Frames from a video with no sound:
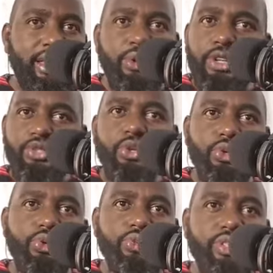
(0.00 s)
that not to
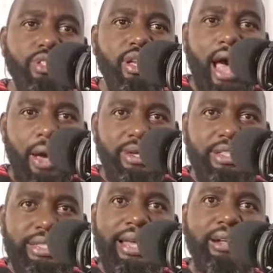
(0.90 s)
lose
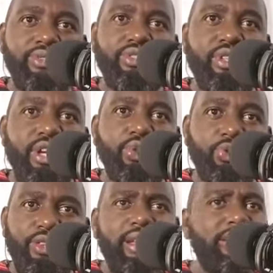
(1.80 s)
ourselves
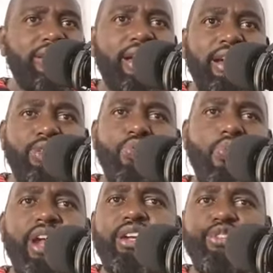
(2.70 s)
to things that are
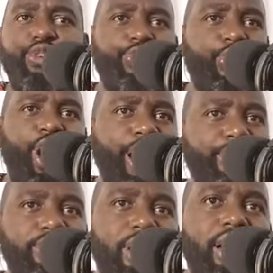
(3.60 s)
too wonderful for
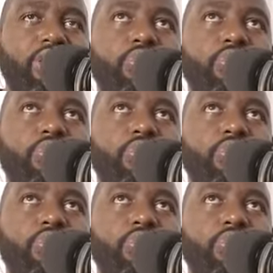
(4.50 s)
us,